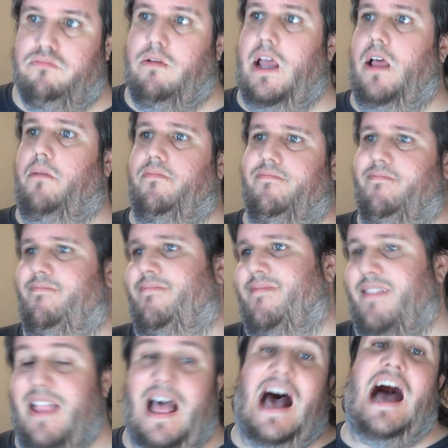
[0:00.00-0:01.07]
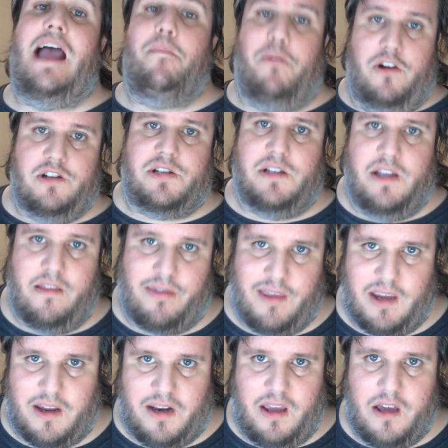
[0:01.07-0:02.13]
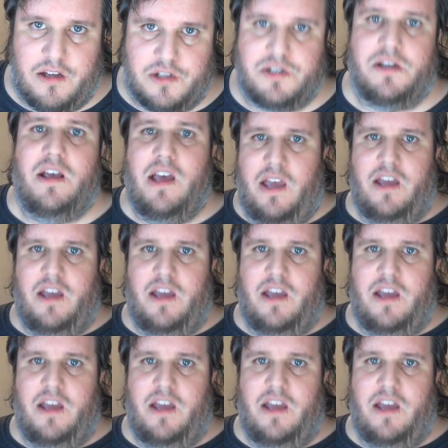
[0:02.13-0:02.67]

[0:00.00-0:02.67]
Well, I personally think it is.